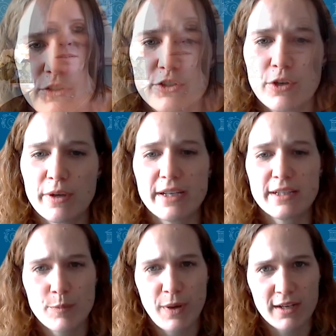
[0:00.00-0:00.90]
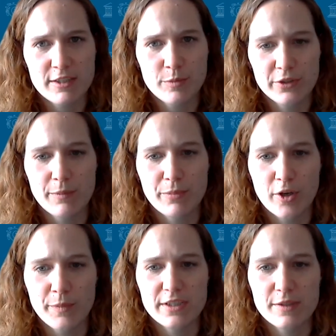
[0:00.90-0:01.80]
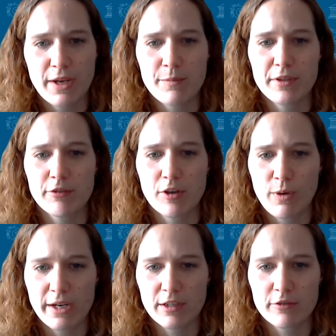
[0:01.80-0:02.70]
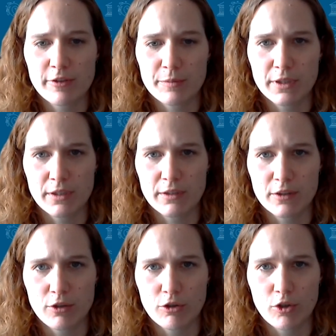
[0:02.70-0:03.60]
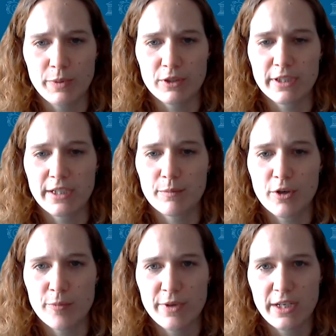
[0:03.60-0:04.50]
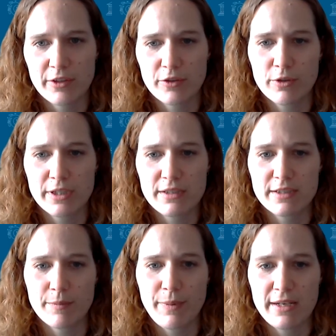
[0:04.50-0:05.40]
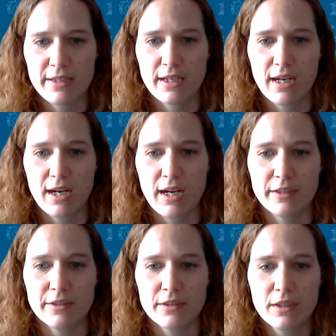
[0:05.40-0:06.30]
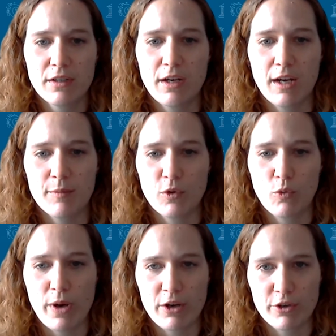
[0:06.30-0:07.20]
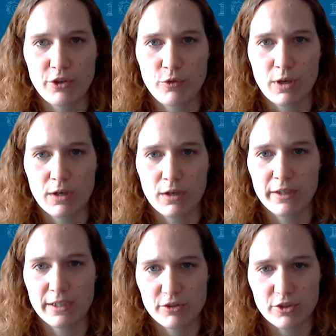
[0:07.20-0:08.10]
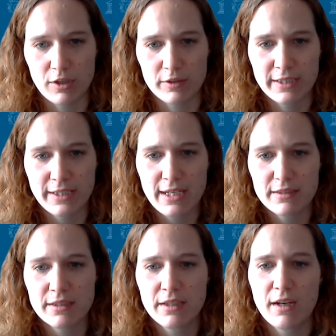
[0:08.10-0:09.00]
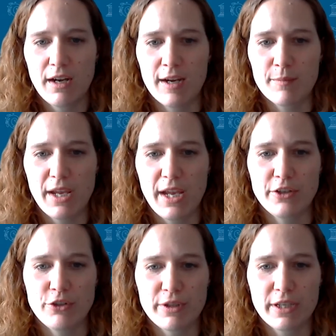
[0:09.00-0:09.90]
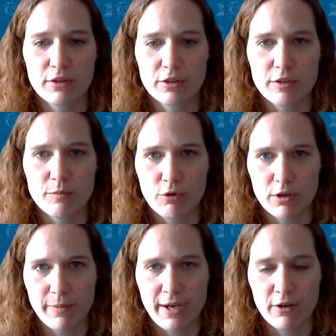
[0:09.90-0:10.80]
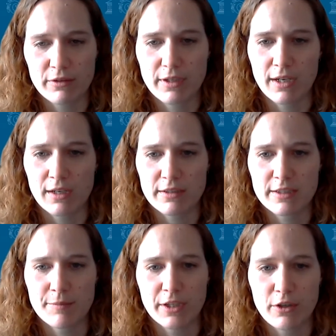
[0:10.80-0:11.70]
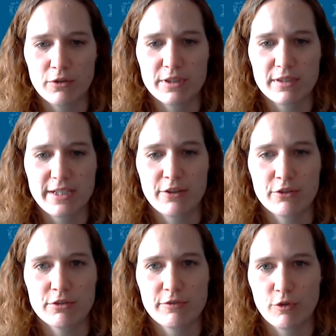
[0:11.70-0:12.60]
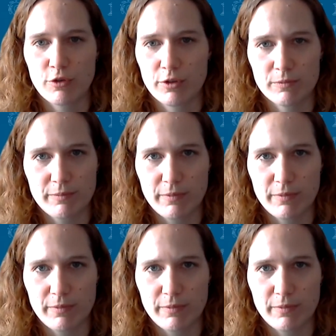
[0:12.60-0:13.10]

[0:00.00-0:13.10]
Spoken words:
So it's possible that permits might be required from the local building and permitting authorities, depending on where you are installing that. And you can learn more about some of the codes and standards for